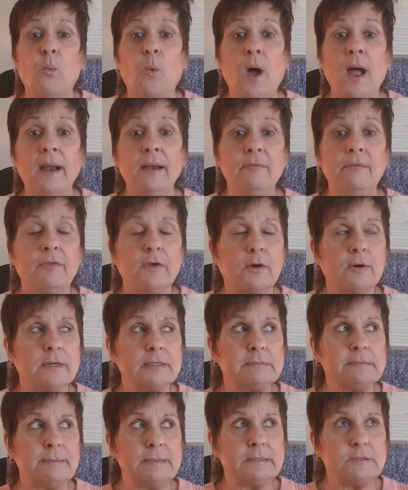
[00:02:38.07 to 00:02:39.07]
One, there
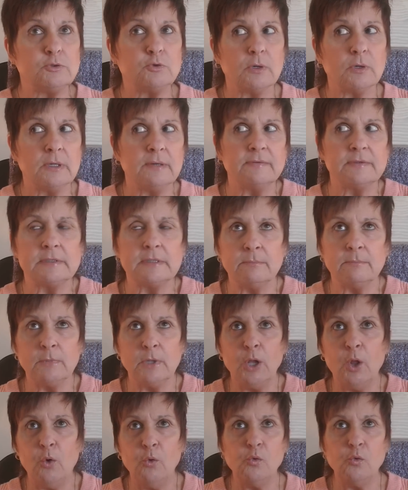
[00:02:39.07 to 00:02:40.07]
has been sort of
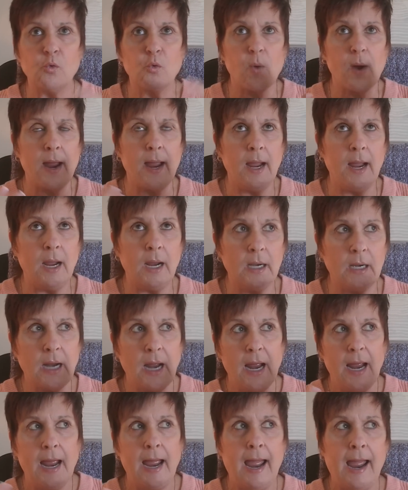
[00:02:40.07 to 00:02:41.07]
some low grade